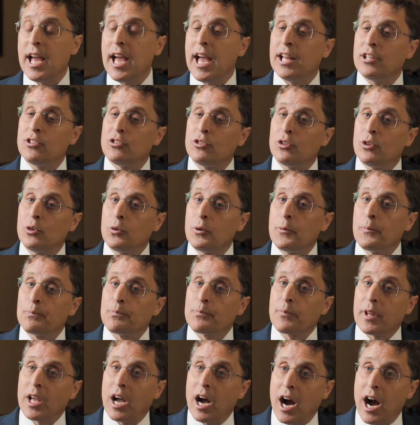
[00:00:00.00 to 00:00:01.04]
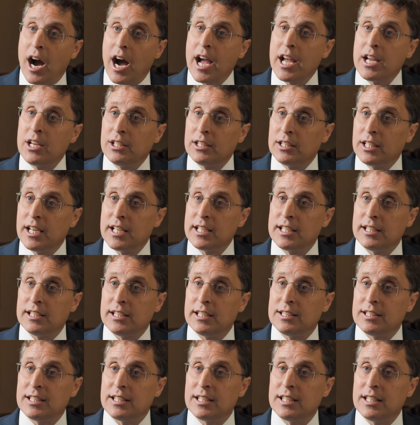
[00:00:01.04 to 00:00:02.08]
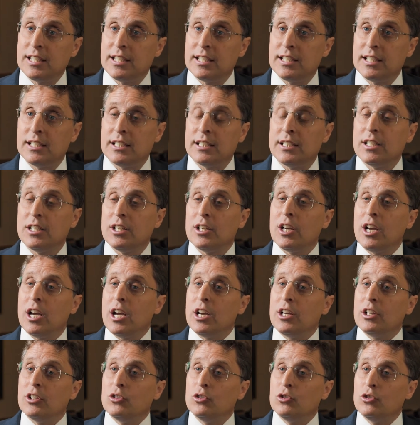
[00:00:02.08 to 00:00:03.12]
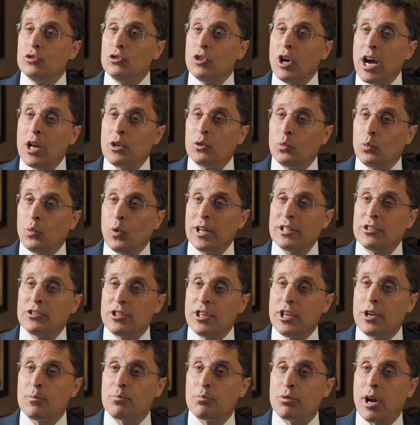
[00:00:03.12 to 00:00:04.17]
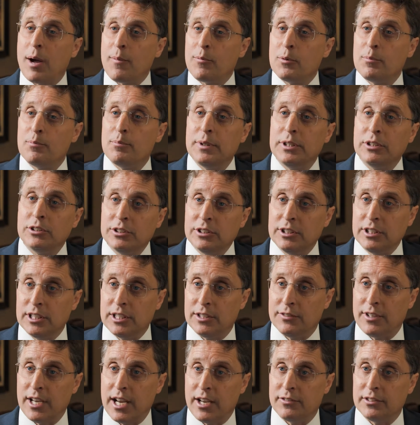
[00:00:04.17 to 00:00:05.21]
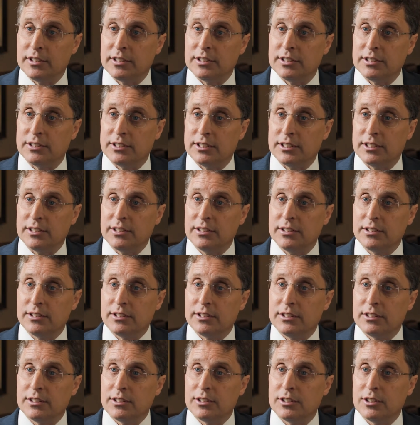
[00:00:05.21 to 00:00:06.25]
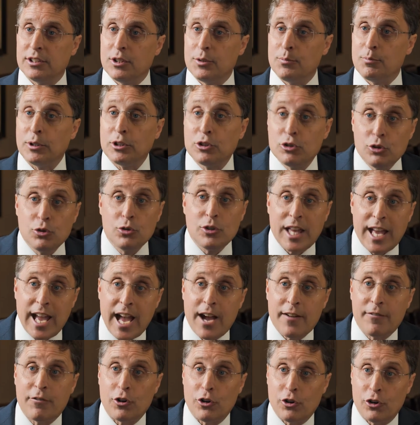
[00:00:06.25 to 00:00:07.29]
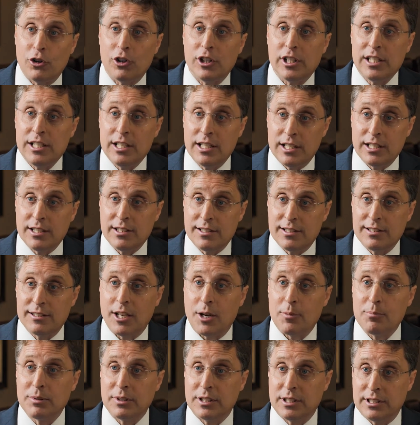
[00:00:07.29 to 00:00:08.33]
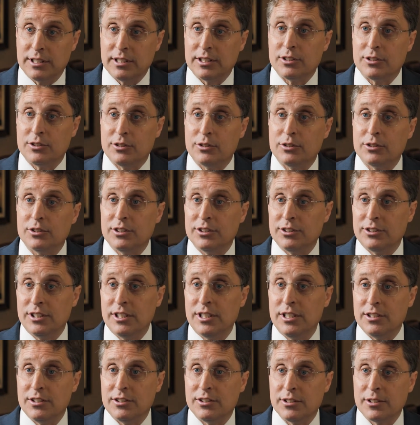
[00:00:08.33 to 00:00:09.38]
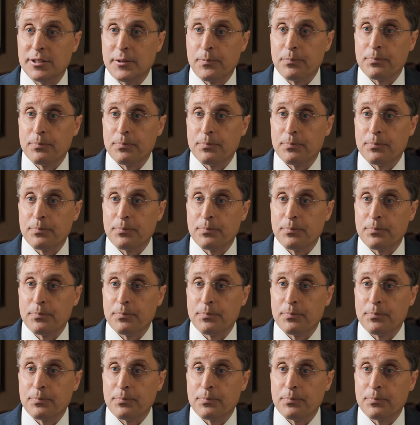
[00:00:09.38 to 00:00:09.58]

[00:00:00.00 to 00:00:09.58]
And so I liken it to thinking not what's their probability of having disease, but do they have early subclinical disease?